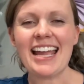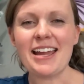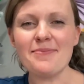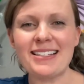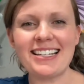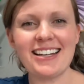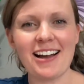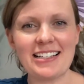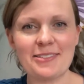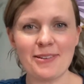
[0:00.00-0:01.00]
I'm Cindy
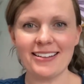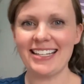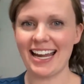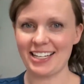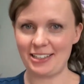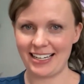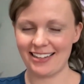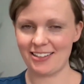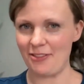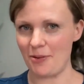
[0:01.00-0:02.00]
Oswald, the head
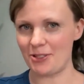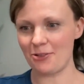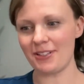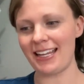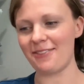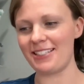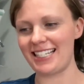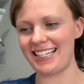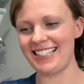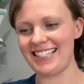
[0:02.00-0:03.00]
creator of Homeschool
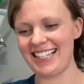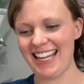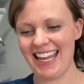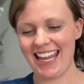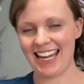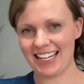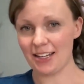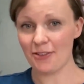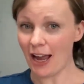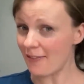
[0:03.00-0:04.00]
Languages. And
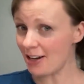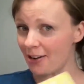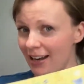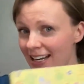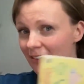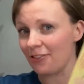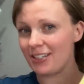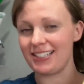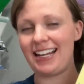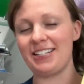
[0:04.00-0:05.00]
if you haven't already,
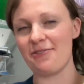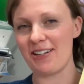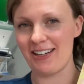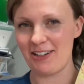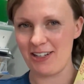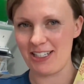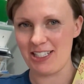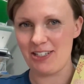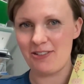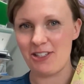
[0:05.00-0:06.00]
first I do want to
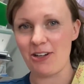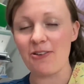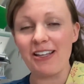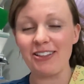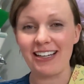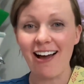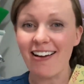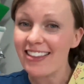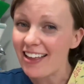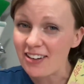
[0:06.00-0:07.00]
encourage you to go and look at
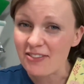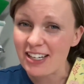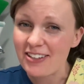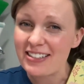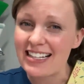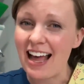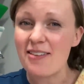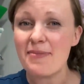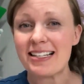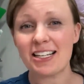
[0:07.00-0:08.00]
all the other videos that
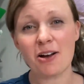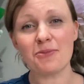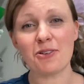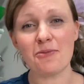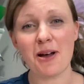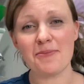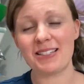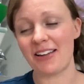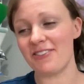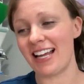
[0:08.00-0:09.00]
amazing homeschool moms
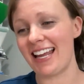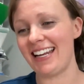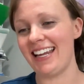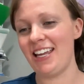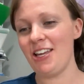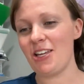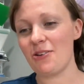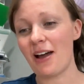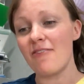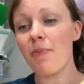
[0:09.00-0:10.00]
have done
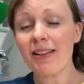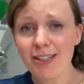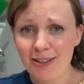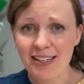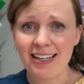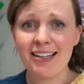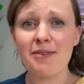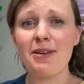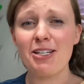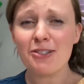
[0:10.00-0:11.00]
who have bought the
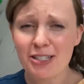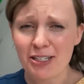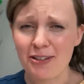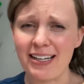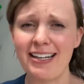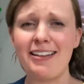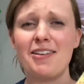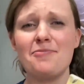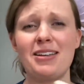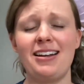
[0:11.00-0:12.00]
curriculum and used the
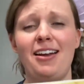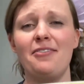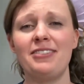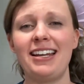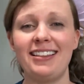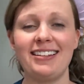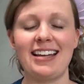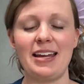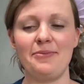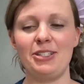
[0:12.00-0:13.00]
curriculum and have taken the
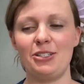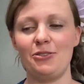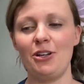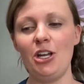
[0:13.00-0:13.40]
time to